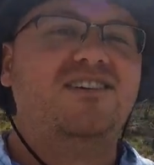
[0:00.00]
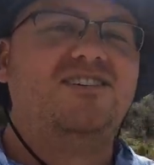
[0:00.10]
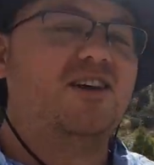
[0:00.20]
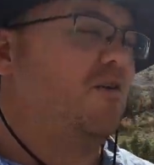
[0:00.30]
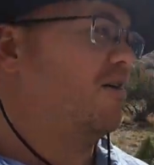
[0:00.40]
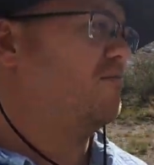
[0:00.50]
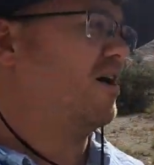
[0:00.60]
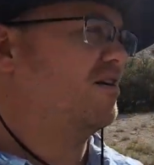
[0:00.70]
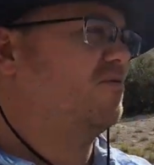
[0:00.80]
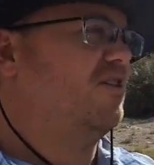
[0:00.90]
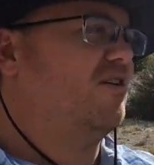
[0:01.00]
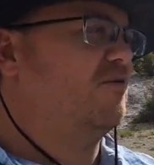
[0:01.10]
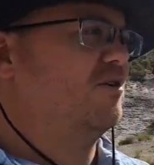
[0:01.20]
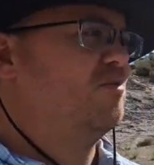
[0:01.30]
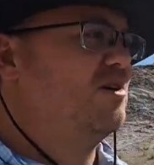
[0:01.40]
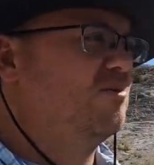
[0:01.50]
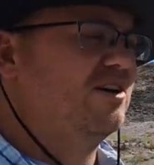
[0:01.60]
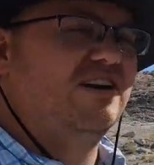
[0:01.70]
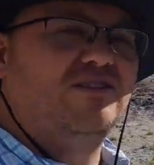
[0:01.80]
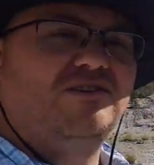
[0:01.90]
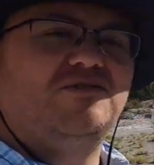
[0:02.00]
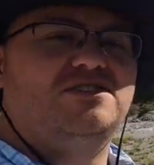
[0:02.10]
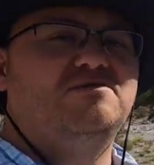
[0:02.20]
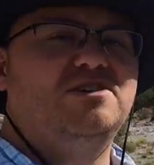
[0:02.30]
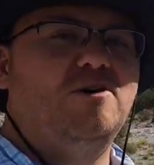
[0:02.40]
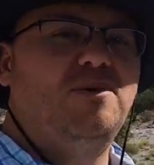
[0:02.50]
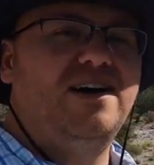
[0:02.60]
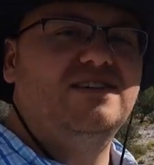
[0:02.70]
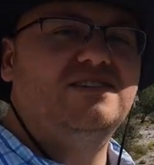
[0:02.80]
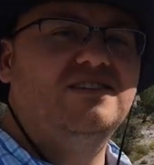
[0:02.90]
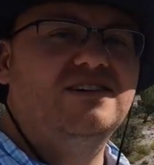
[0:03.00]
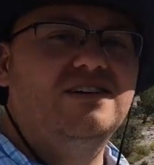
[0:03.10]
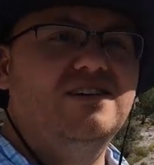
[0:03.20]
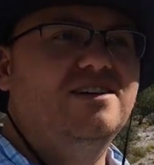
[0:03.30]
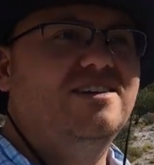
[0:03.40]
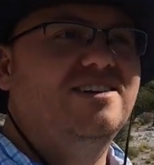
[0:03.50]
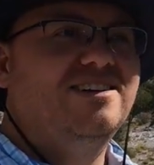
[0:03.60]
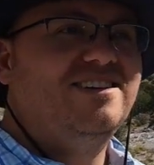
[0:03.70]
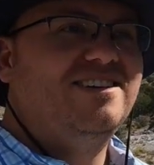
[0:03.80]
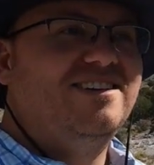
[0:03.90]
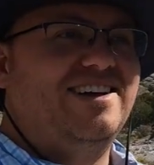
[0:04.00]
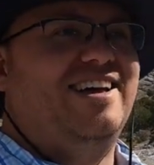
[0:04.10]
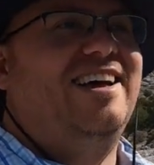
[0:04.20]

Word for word: So I brought him along with me. We're gonna look for some topaz. He drug us along.